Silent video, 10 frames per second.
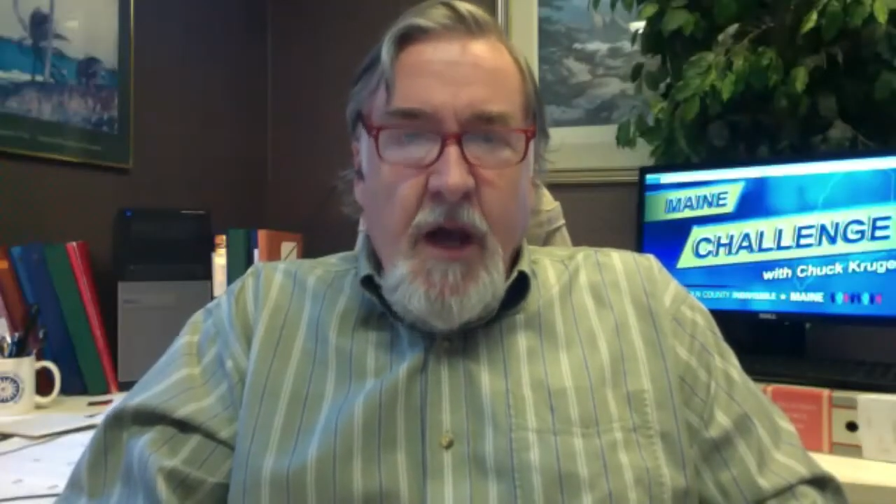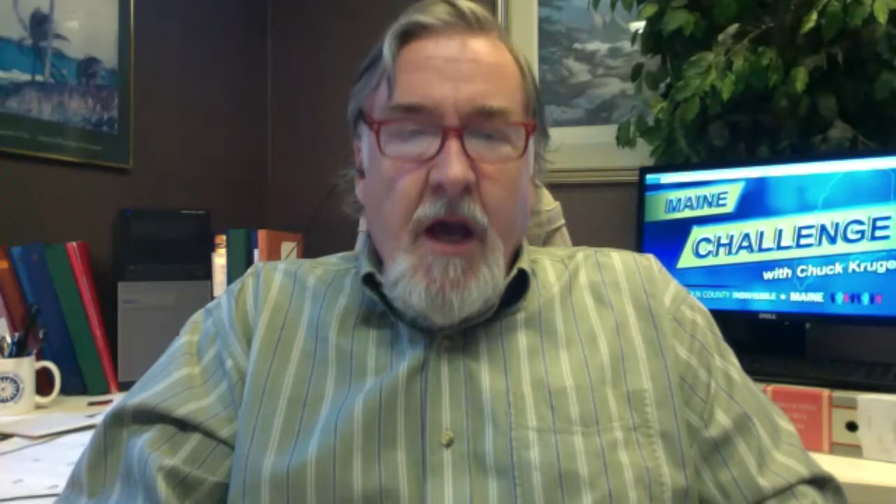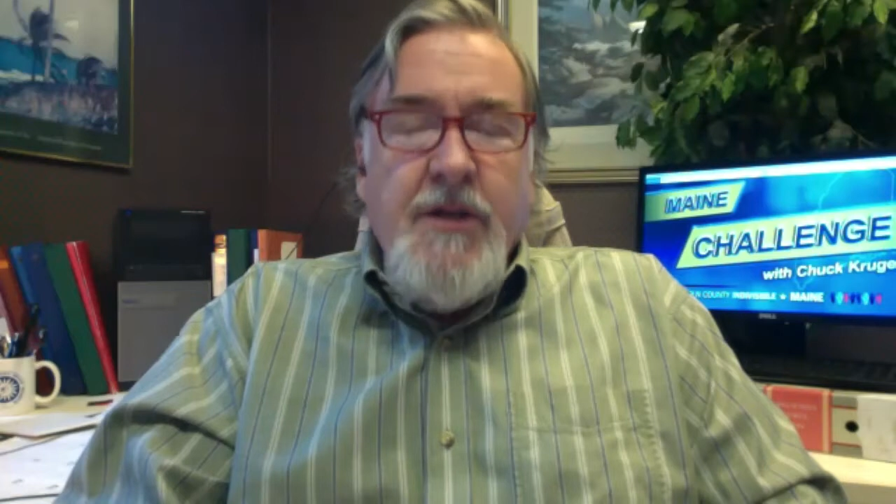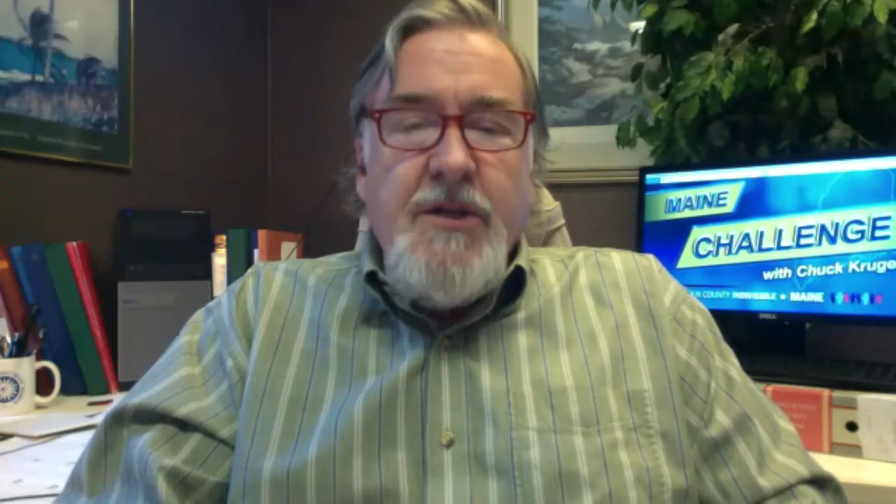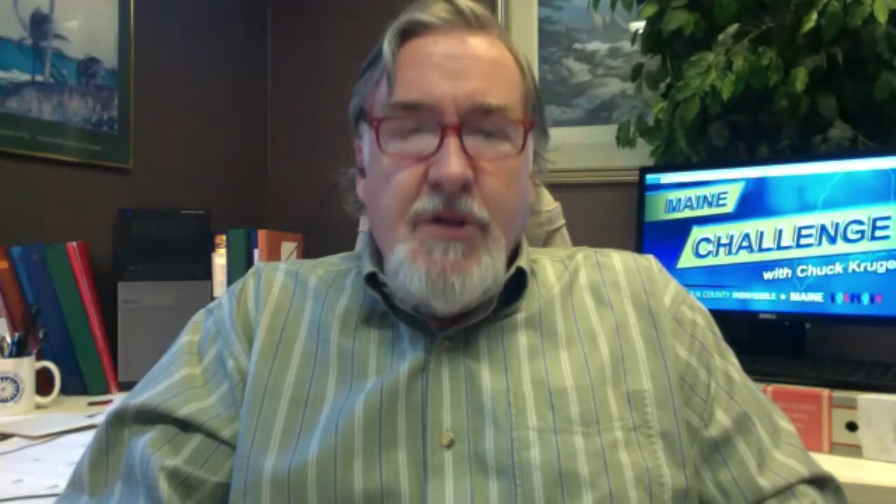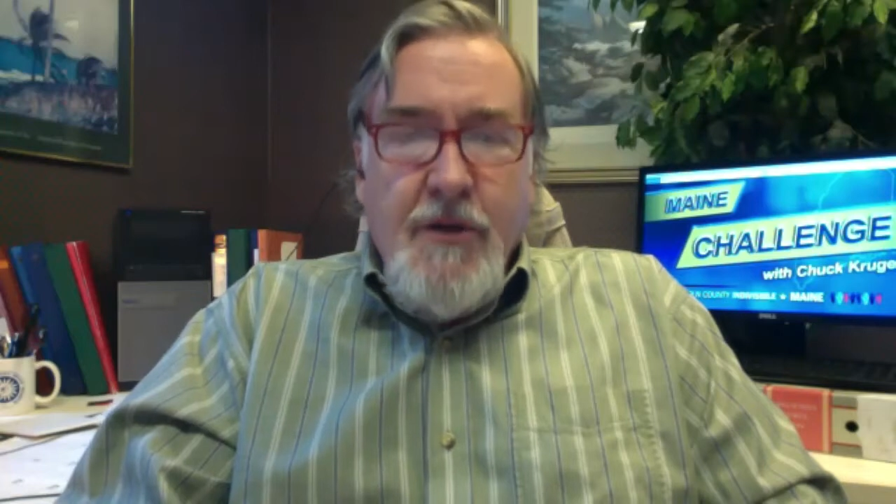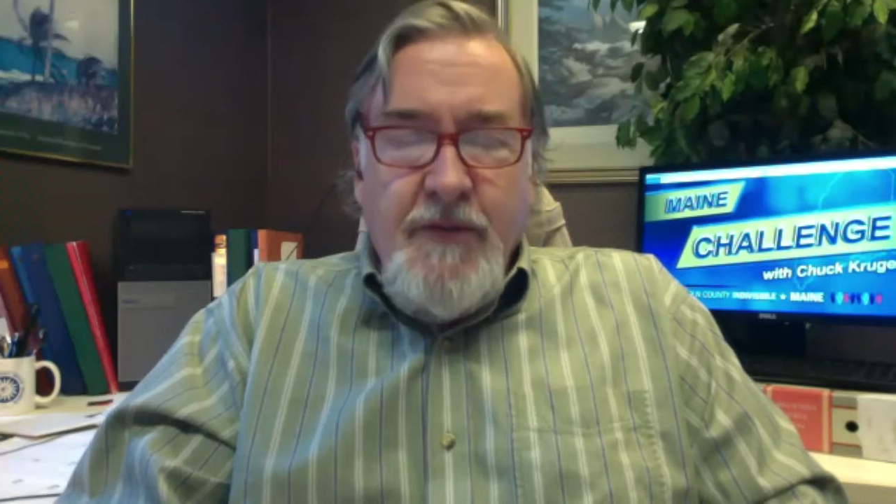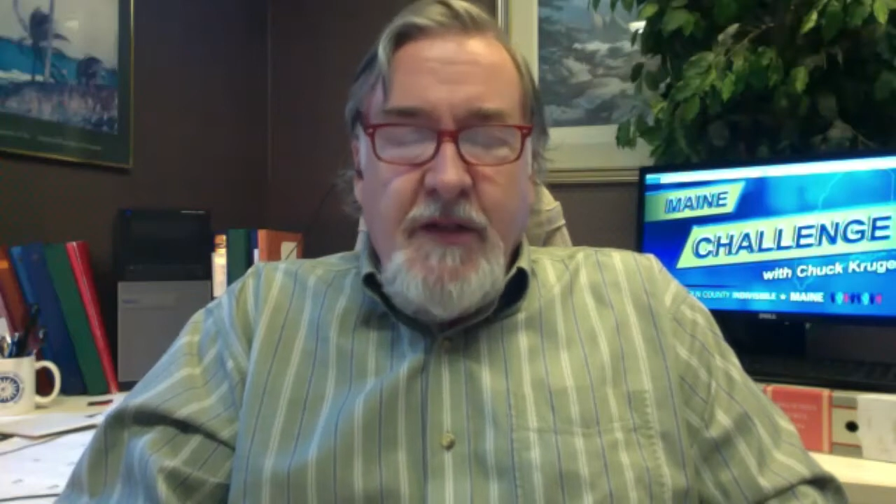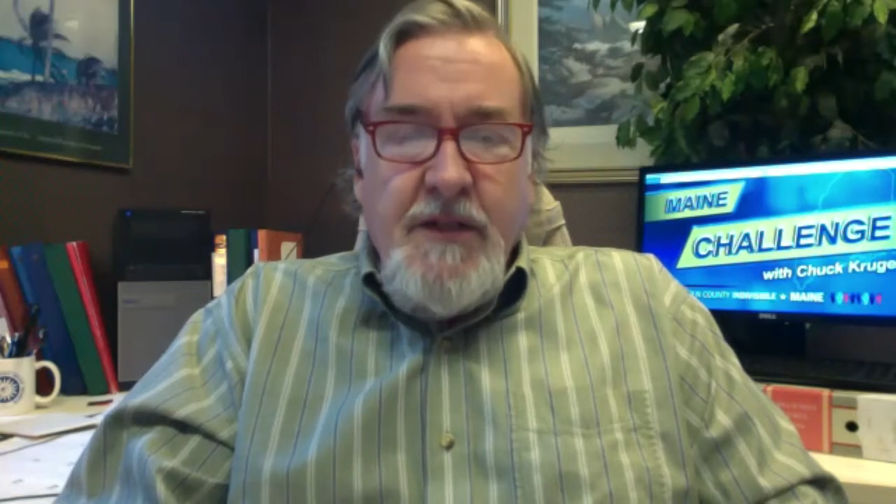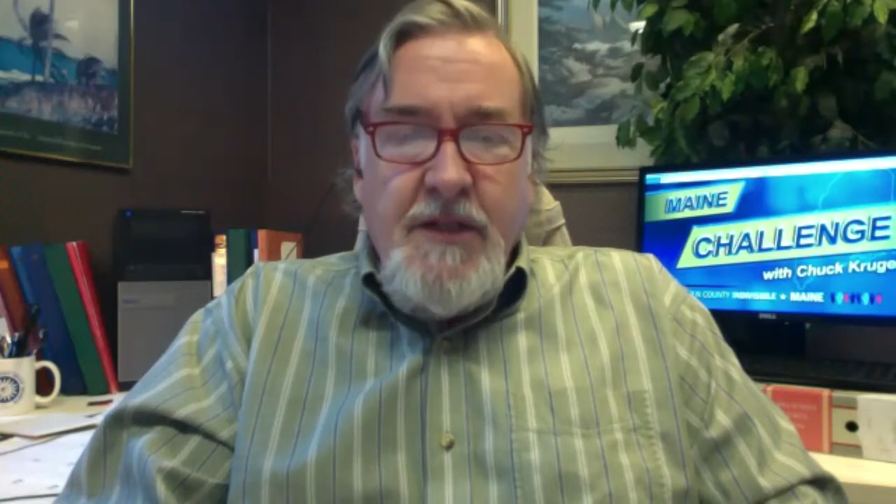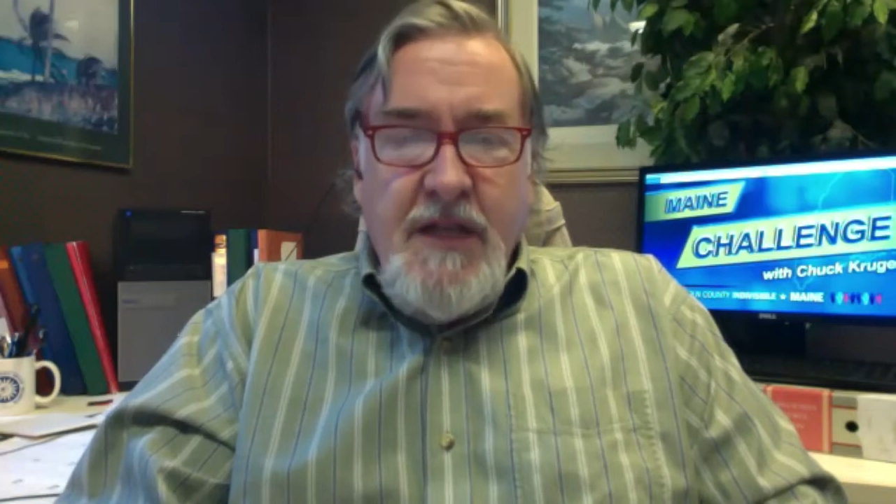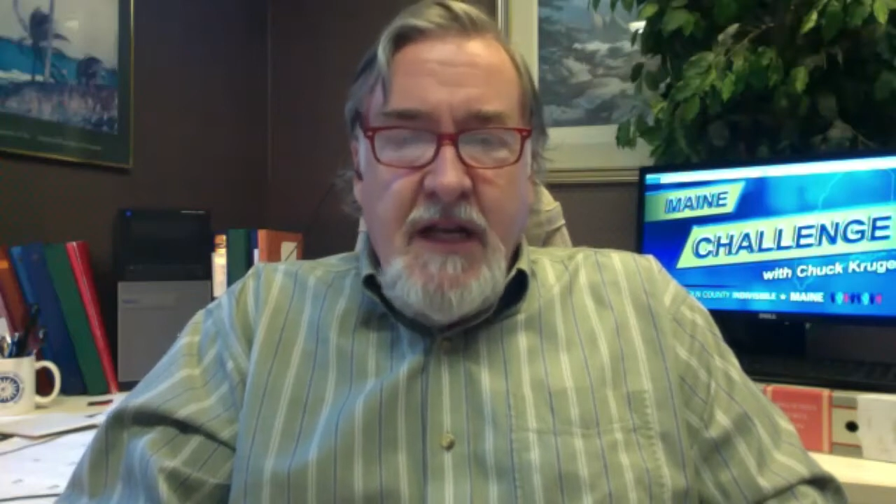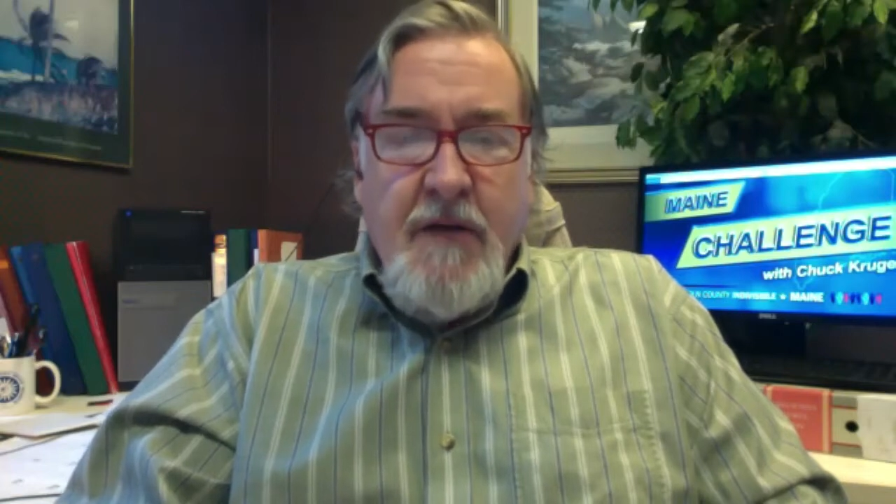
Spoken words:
served in the Senate